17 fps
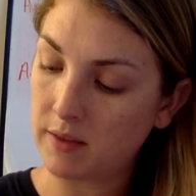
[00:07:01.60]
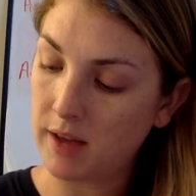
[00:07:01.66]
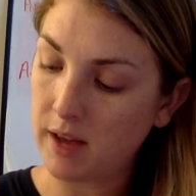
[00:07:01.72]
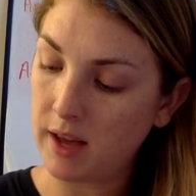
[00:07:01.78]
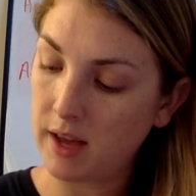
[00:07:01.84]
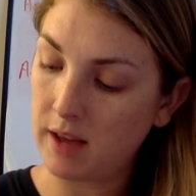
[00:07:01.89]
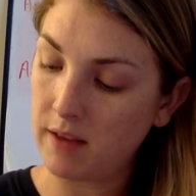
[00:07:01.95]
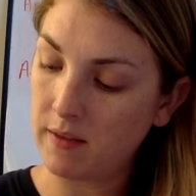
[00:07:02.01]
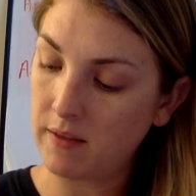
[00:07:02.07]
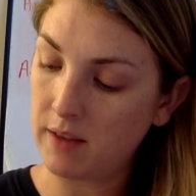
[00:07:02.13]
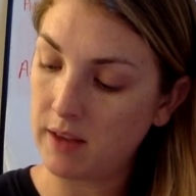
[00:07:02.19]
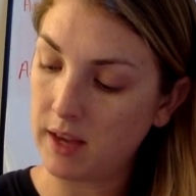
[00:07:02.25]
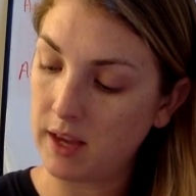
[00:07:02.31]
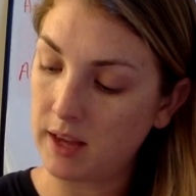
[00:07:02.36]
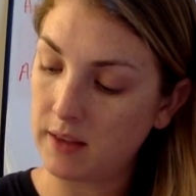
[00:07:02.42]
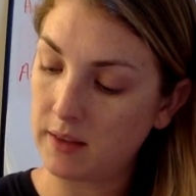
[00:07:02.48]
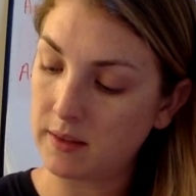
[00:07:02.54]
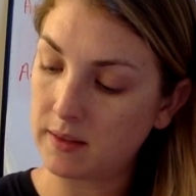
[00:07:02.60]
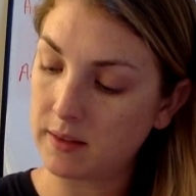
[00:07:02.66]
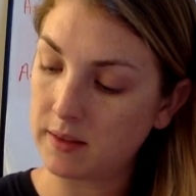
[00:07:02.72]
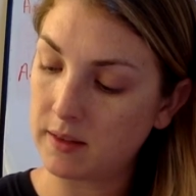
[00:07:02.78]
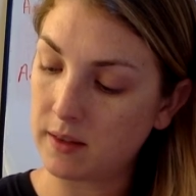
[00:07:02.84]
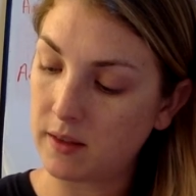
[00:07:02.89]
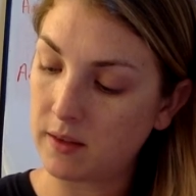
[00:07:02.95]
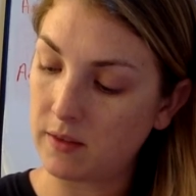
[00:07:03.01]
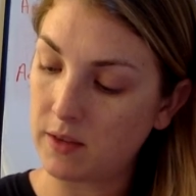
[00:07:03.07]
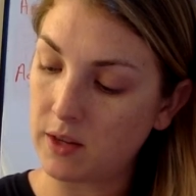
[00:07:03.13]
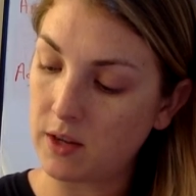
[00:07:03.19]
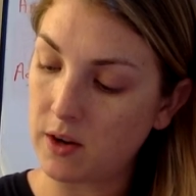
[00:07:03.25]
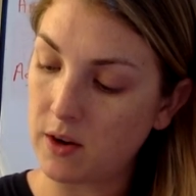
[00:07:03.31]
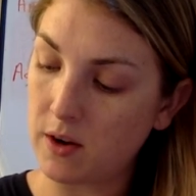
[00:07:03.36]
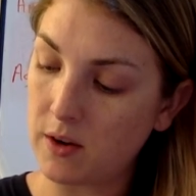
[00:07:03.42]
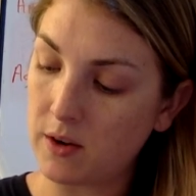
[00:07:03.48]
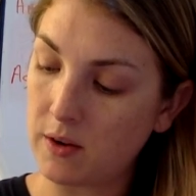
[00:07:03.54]
5/8 of a
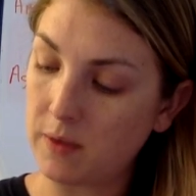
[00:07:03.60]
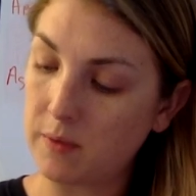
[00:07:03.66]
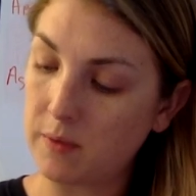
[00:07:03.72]
yard.